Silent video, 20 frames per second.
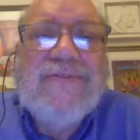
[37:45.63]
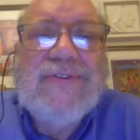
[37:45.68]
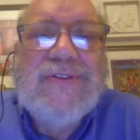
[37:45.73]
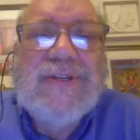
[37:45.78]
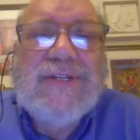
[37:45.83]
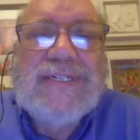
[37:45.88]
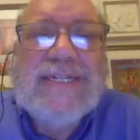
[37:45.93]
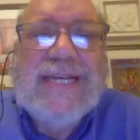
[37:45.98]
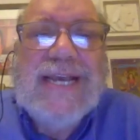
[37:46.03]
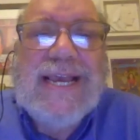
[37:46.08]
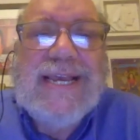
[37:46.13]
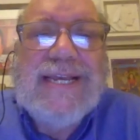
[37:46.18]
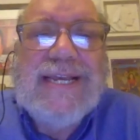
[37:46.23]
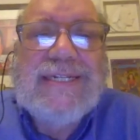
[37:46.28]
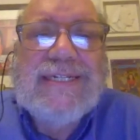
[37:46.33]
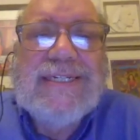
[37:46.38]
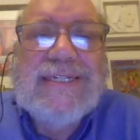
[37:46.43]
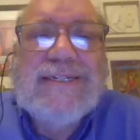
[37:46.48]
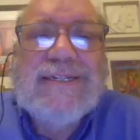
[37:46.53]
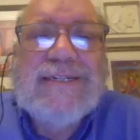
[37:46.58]
the
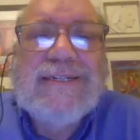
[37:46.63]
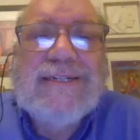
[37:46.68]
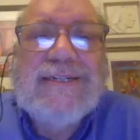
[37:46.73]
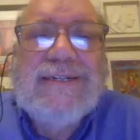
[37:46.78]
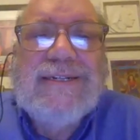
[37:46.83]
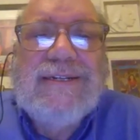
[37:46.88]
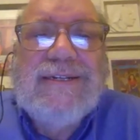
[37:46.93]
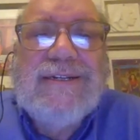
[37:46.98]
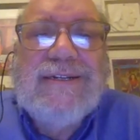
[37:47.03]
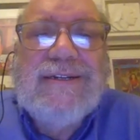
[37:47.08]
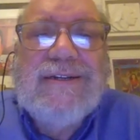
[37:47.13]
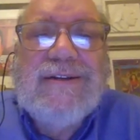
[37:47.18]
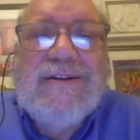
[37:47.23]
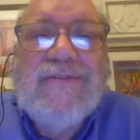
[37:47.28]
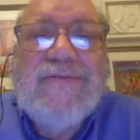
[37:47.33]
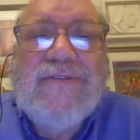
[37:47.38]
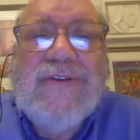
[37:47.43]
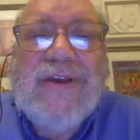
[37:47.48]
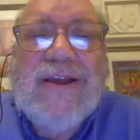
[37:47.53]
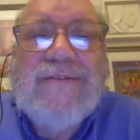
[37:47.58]
taste
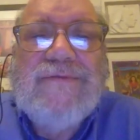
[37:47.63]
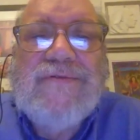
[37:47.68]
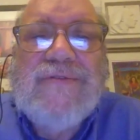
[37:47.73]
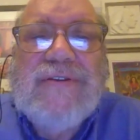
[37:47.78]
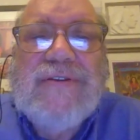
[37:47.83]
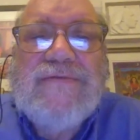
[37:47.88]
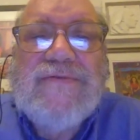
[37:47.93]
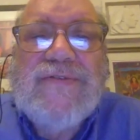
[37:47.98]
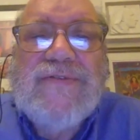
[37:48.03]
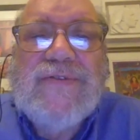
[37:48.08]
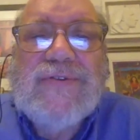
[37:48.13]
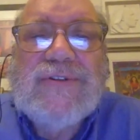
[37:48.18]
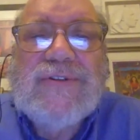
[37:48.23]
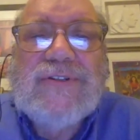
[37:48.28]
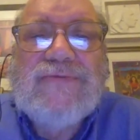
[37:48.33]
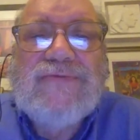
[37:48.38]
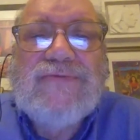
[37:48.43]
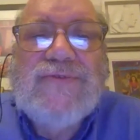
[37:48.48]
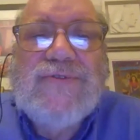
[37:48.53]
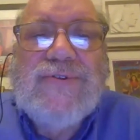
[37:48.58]
of every
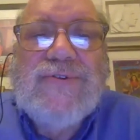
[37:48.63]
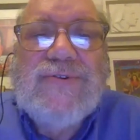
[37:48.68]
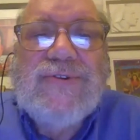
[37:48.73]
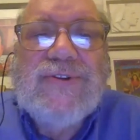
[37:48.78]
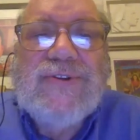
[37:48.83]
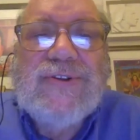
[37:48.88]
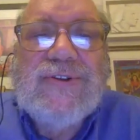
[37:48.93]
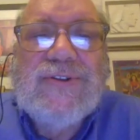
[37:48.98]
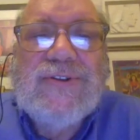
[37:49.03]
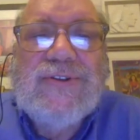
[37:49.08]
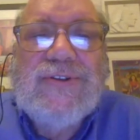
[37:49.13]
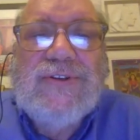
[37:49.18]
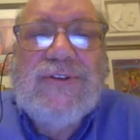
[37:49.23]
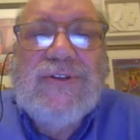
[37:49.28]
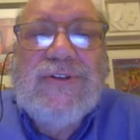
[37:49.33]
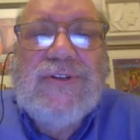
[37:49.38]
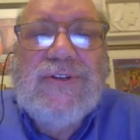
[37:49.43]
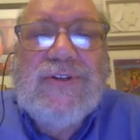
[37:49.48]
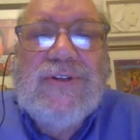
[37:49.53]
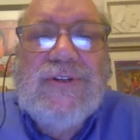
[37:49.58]
first fruit,
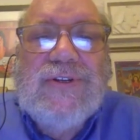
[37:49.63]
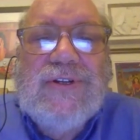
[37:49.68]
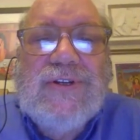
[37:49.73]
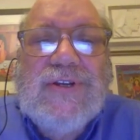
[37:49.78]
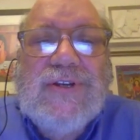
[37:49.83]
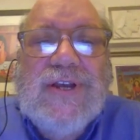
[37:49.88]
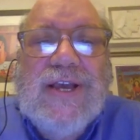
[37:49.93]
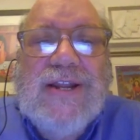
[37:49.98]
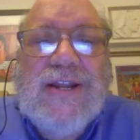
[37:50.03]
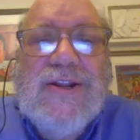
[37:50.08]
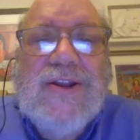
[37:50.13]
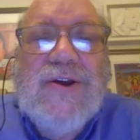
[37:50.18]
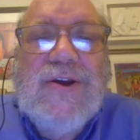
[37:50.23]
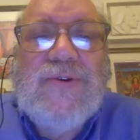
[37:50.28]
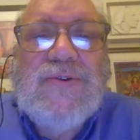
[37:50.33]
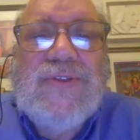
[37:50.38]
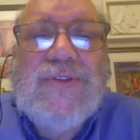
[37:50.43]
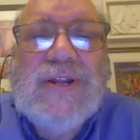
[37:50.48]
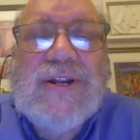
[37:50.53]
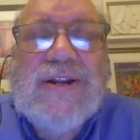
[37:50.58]
and
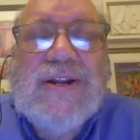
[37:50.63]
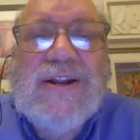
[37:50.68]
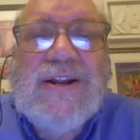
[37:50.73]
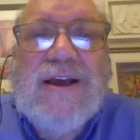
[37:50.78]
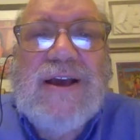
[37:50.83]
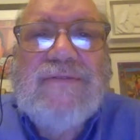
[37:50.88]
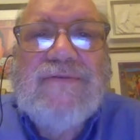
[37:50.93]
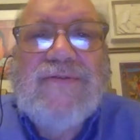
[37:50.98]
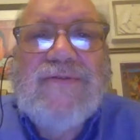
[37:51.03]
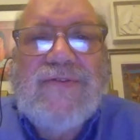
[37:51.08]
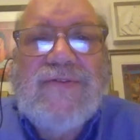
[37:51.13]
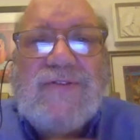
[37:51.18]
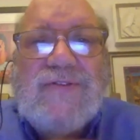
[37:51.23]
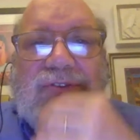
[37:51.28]
know that enough